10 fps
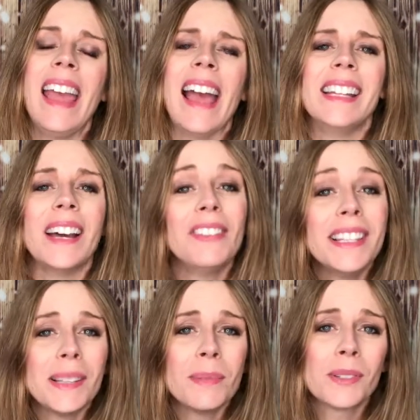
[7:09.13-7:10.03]
and definitely
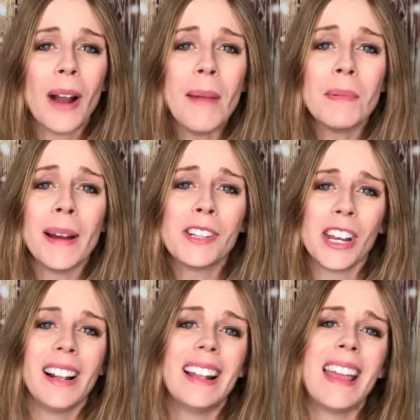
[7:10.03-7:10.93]
subscribe to my
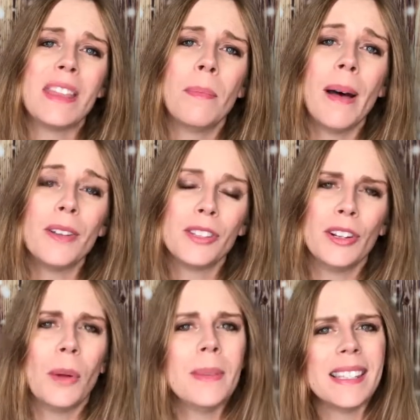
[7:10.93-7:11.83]
channel and hit the bell so you
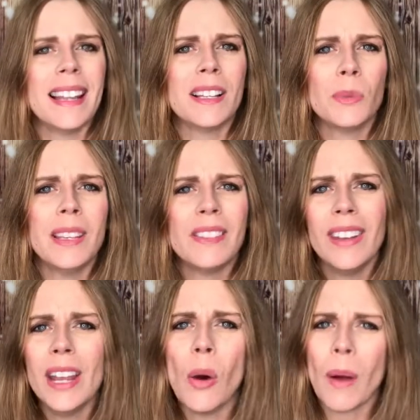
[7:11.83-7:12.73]
don't miss next week's
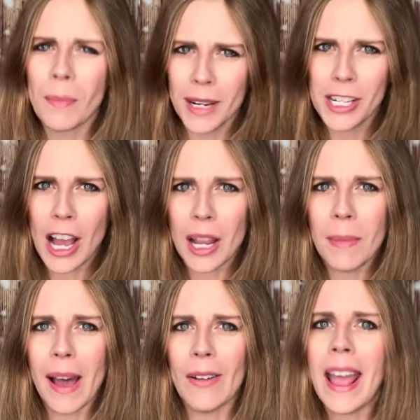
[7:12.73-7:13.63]
video, where I'm going to talk
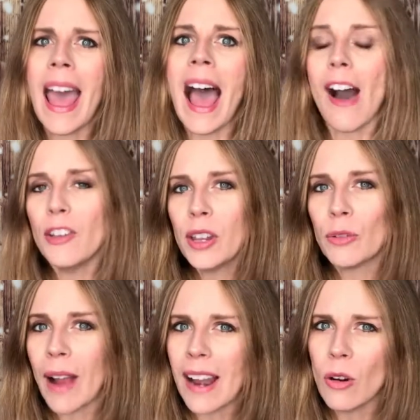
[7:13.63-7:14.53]
about how you can
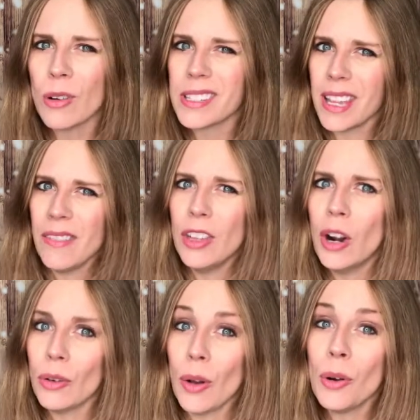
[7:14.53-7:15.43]
ride a horse if you
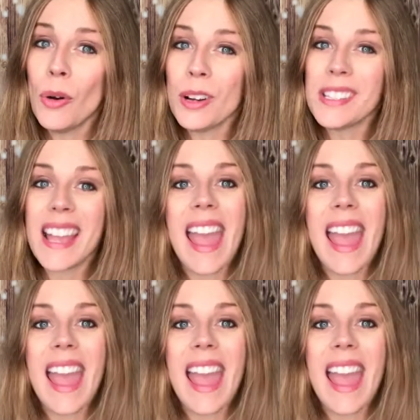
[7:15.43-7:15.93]
don't own a horse